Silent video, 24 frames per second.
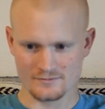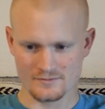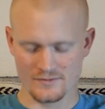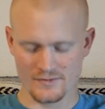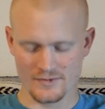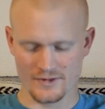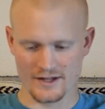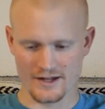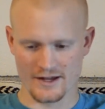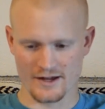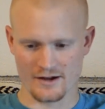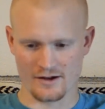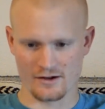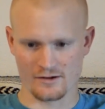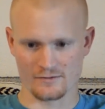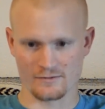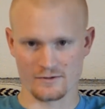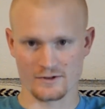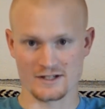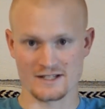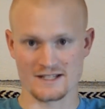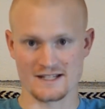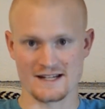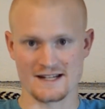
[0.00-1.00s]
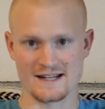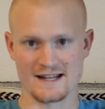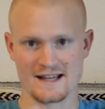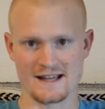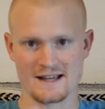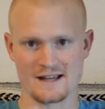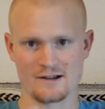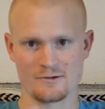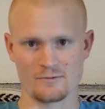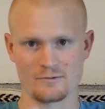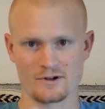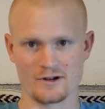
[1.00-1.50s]
Now for
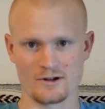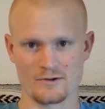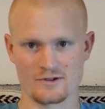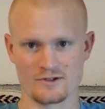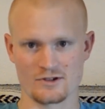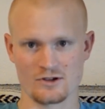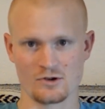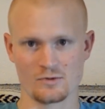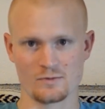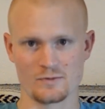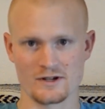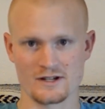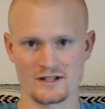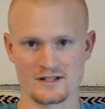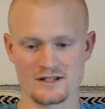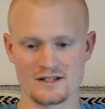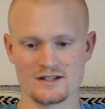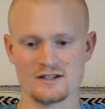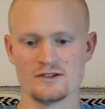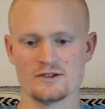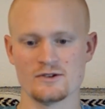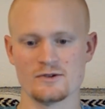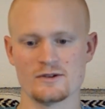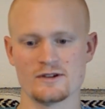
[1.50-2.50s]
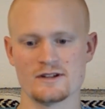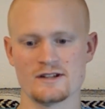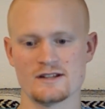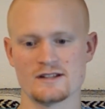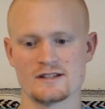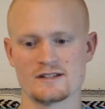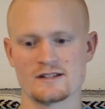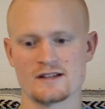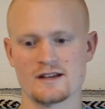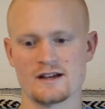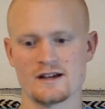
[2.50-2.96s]
DNA, what I was hoping to do is